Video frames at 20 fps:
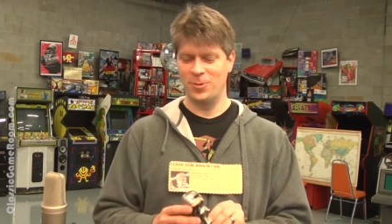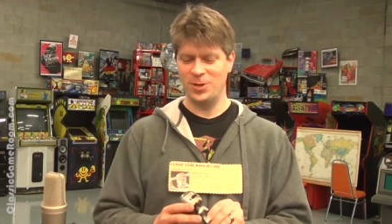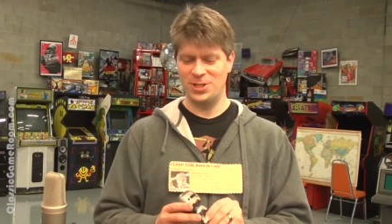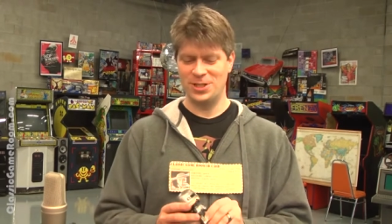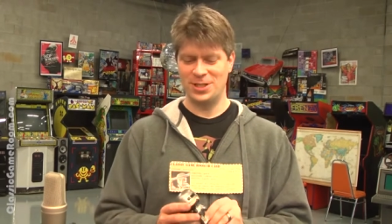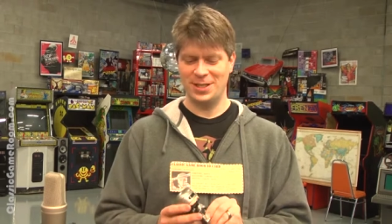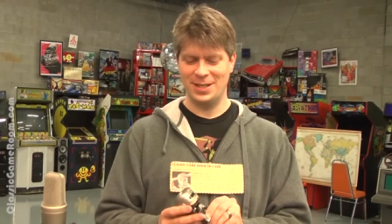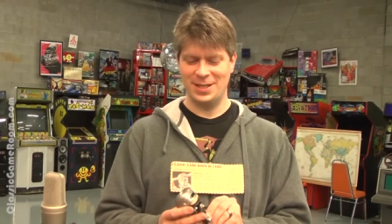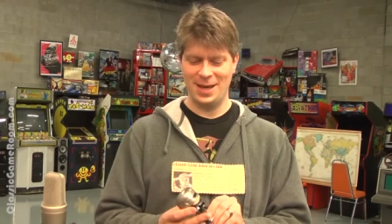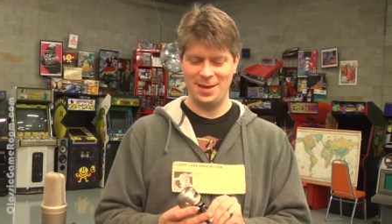
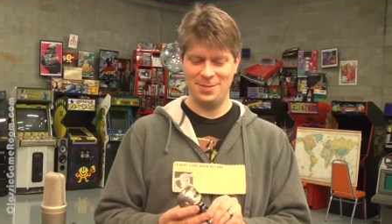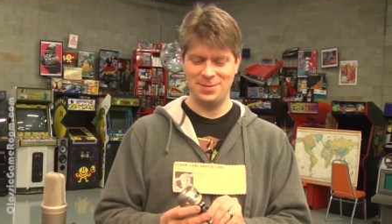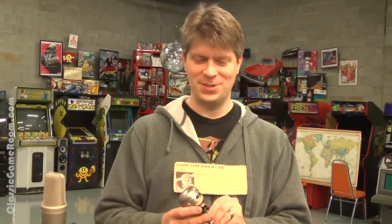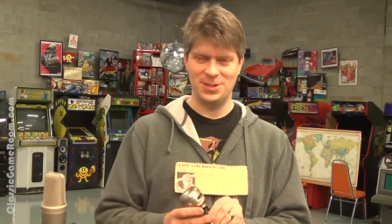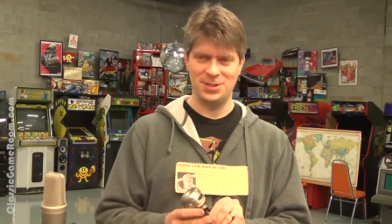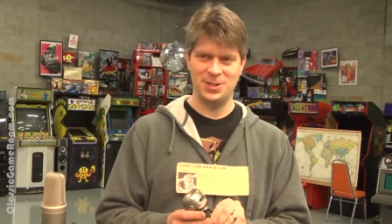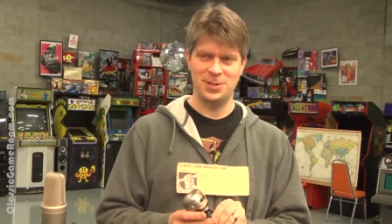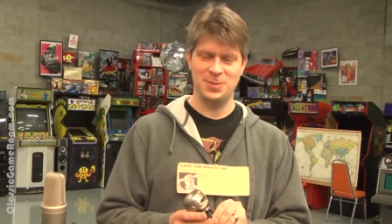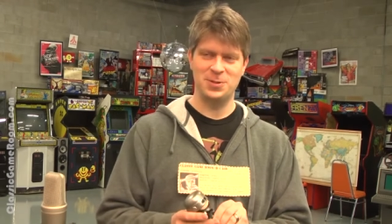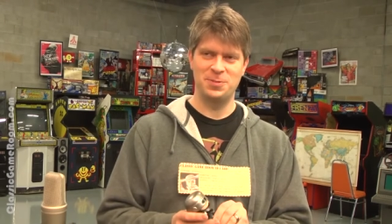Which game
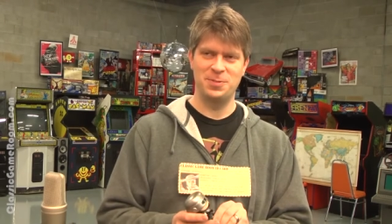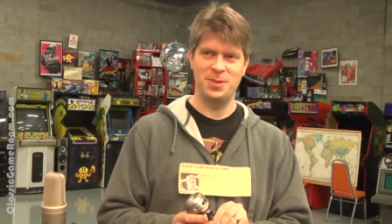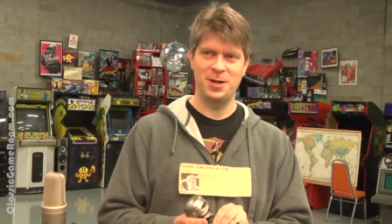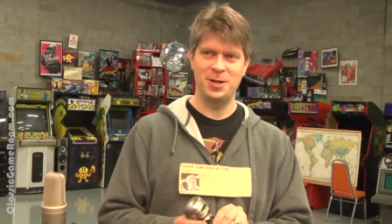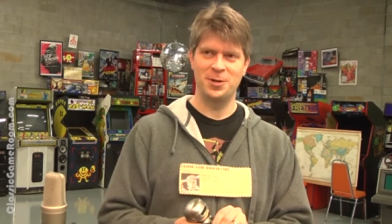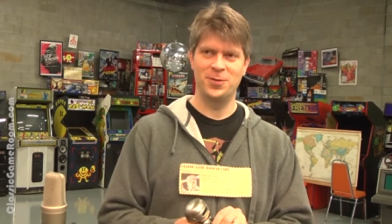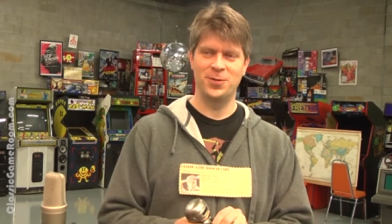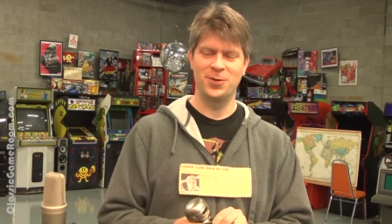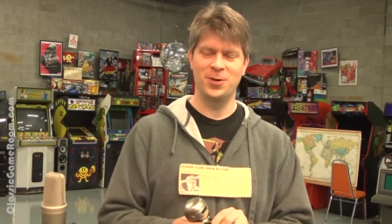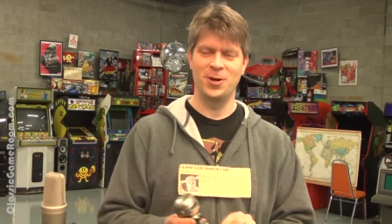system is
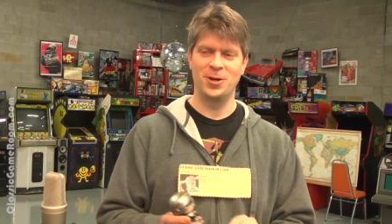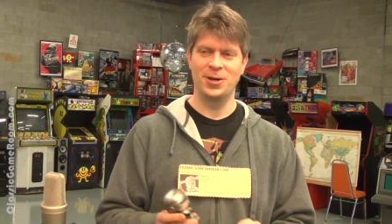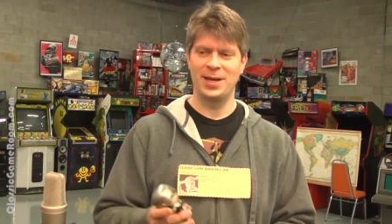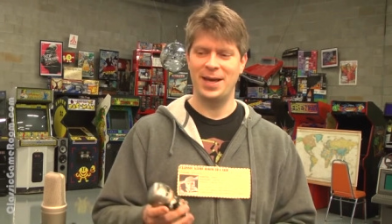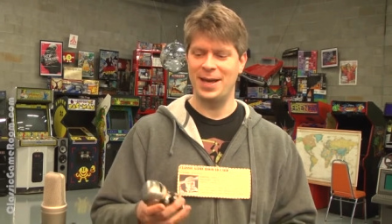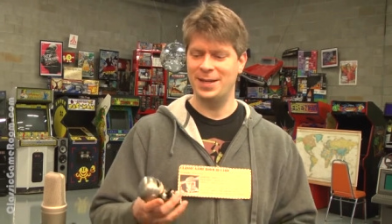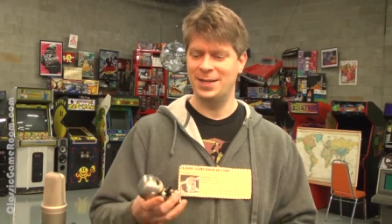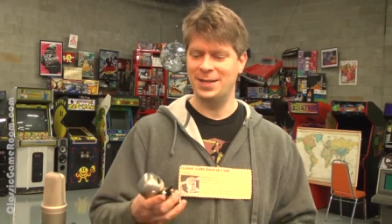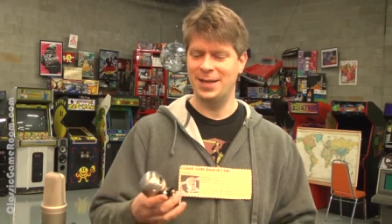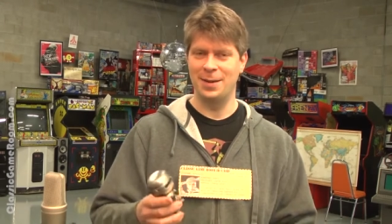better for
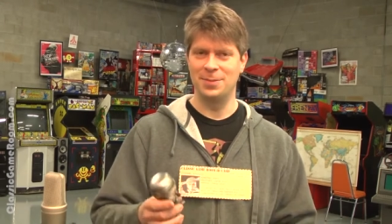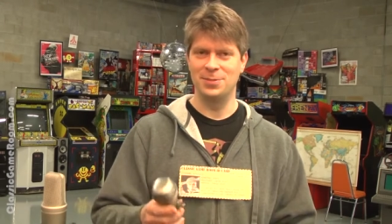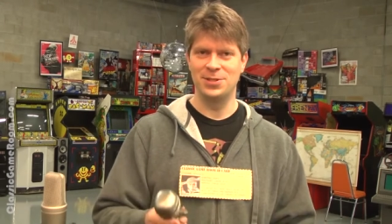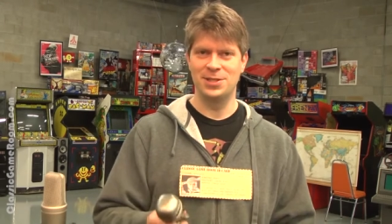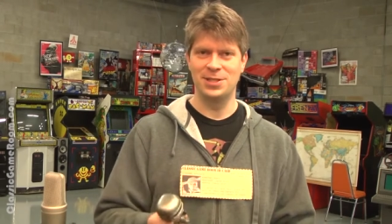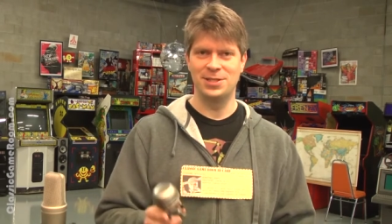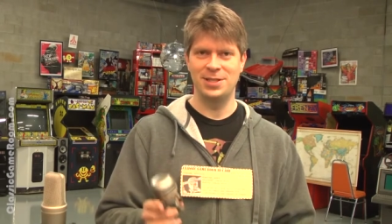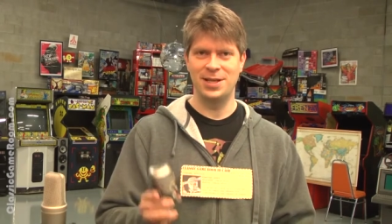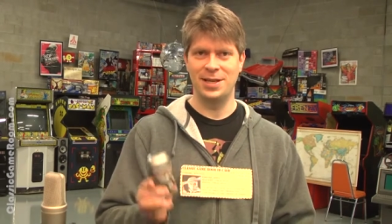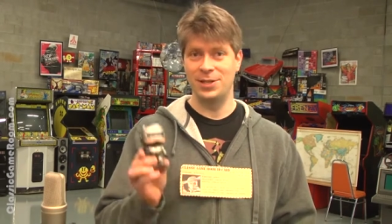arcade games,
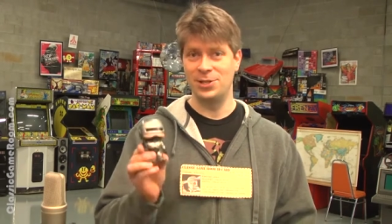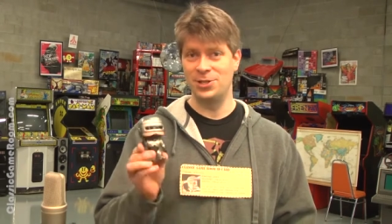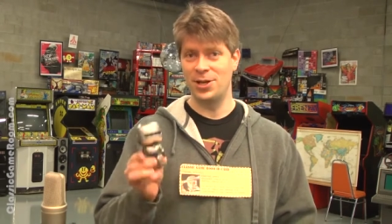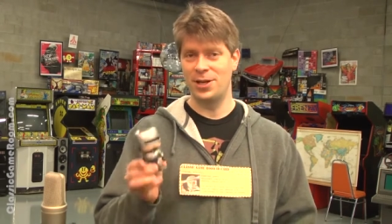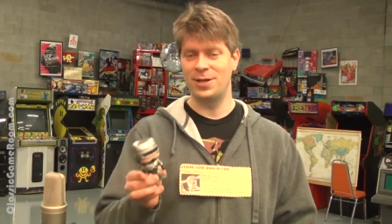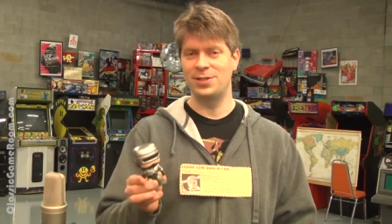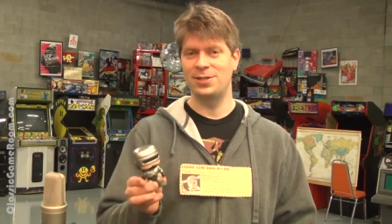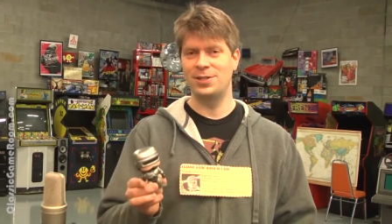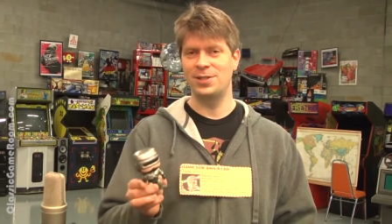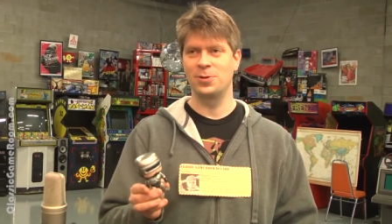the Sega
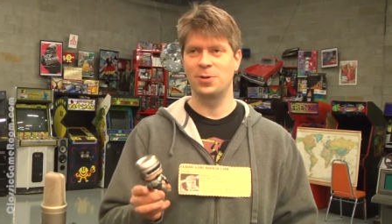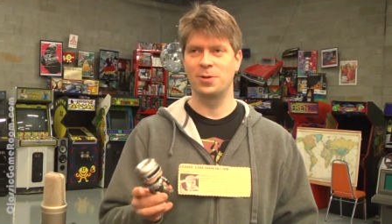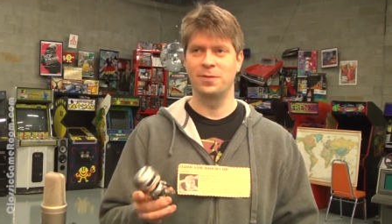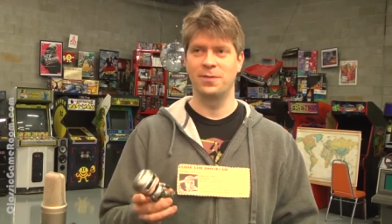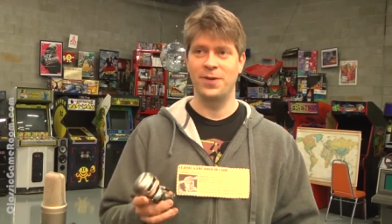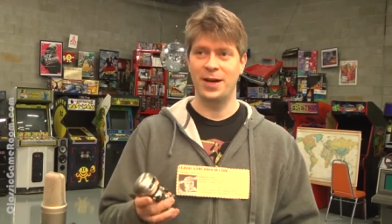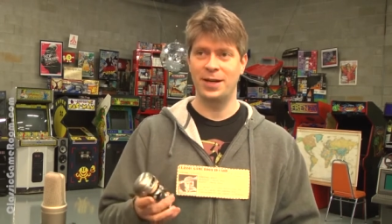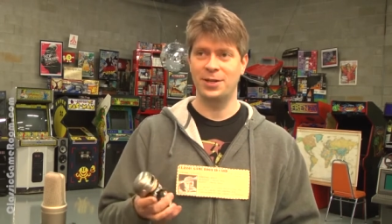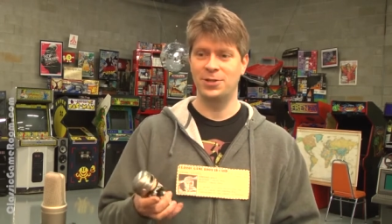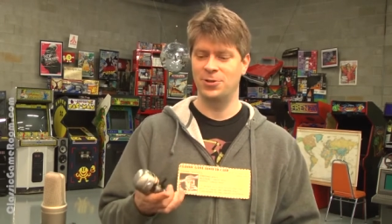Genesis or the
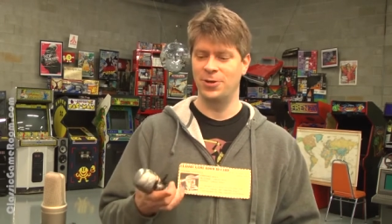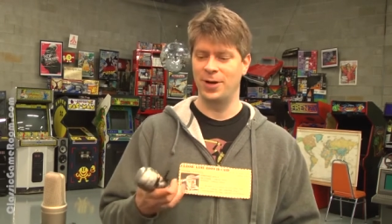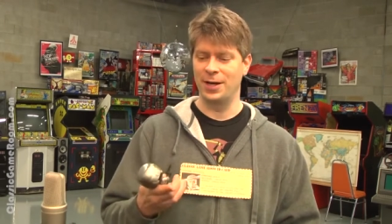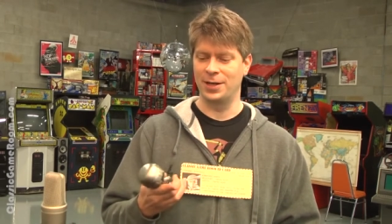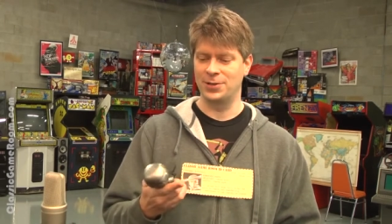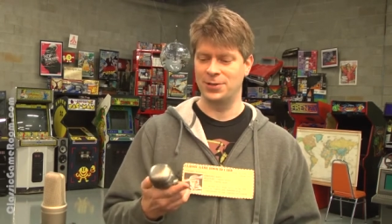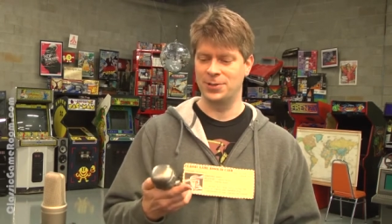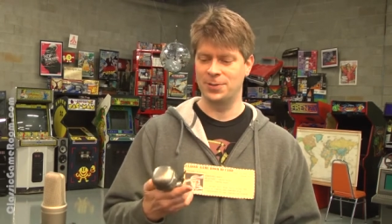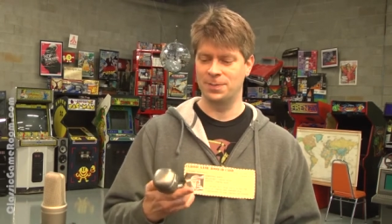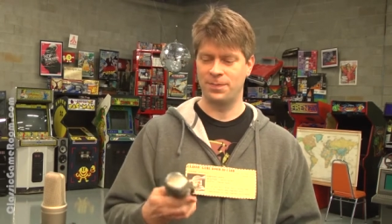
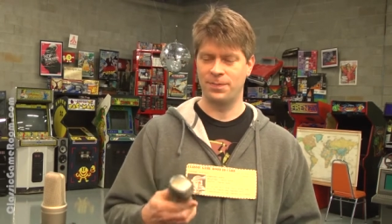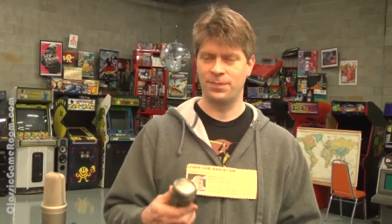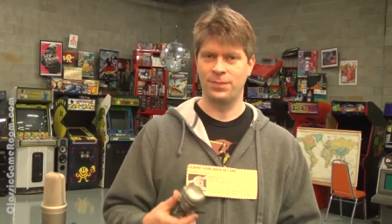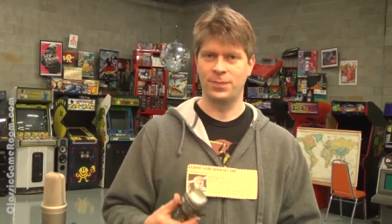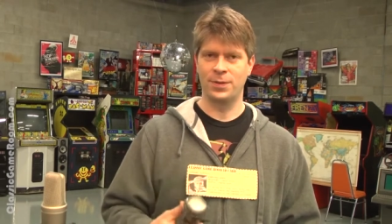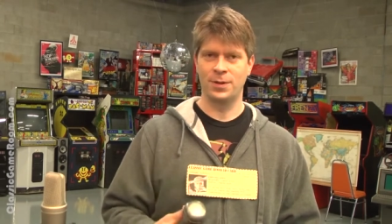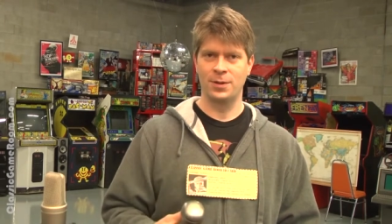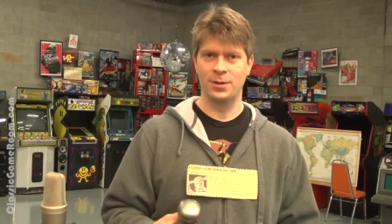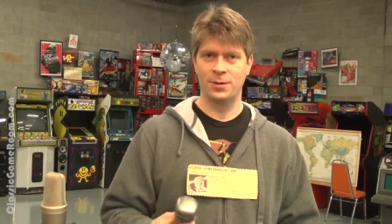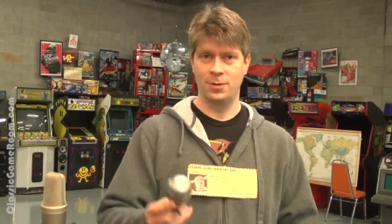Vectrex?
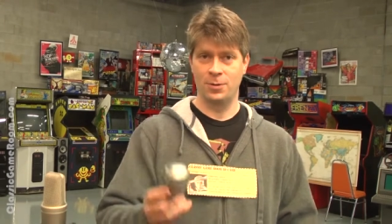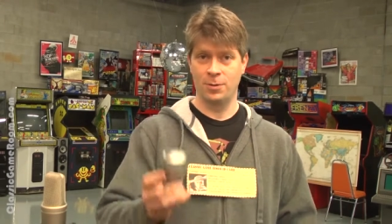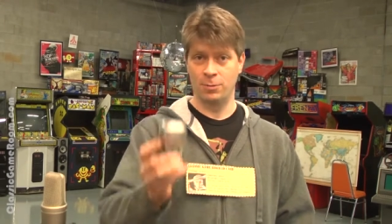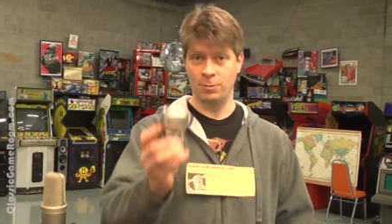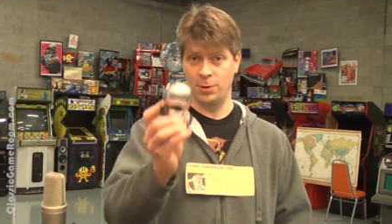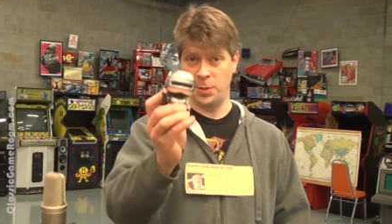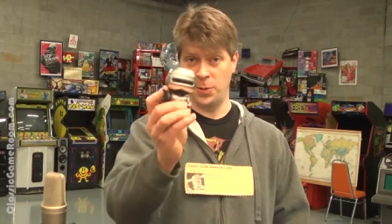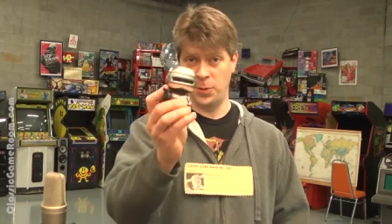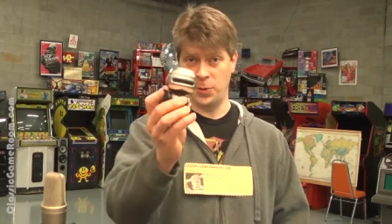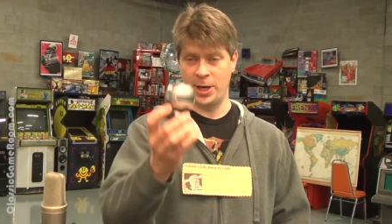Or
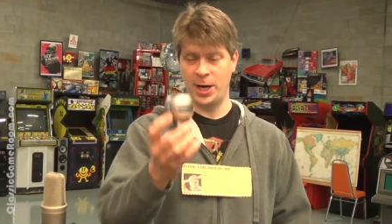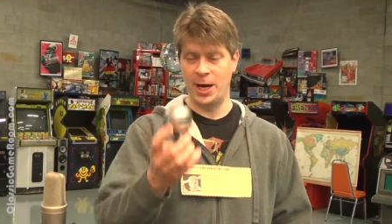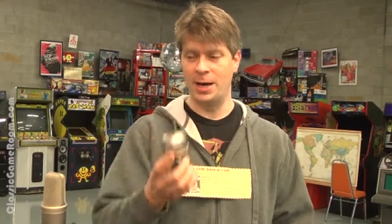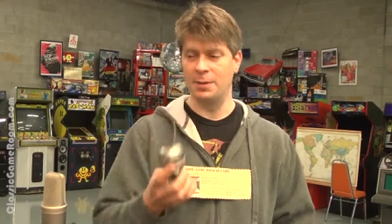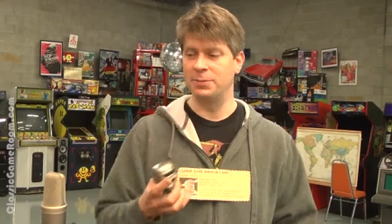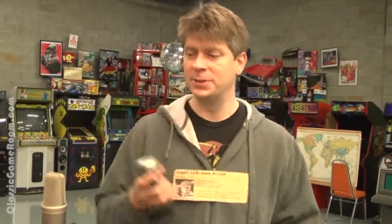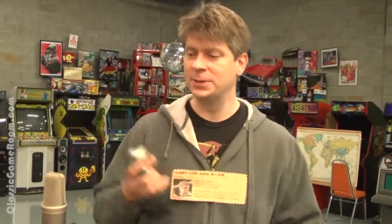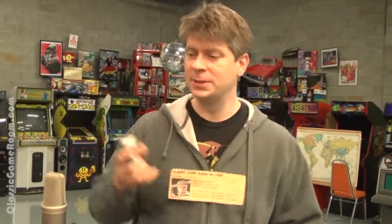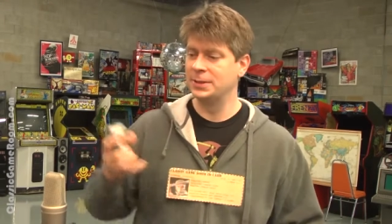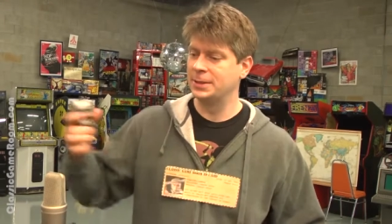Robocop?